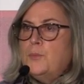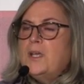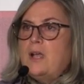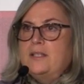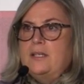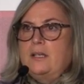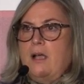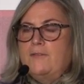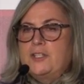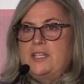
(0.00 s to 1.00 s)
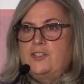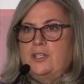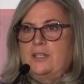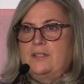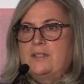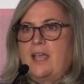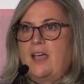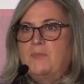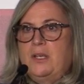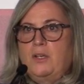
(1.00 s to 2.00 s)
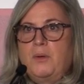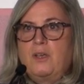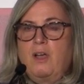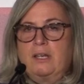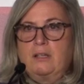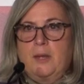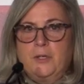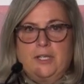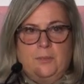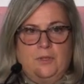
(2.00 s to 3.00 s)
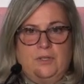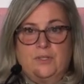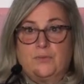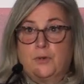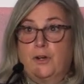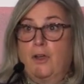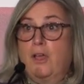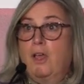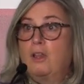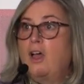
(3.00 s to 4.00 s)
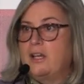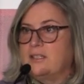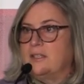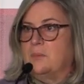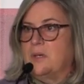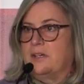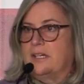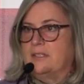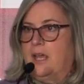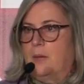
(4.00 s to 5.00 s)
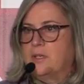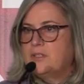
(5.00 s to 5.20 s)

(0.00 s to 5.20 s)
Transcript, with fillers: Open content conversations have been going on in library communities for a long extended period of time.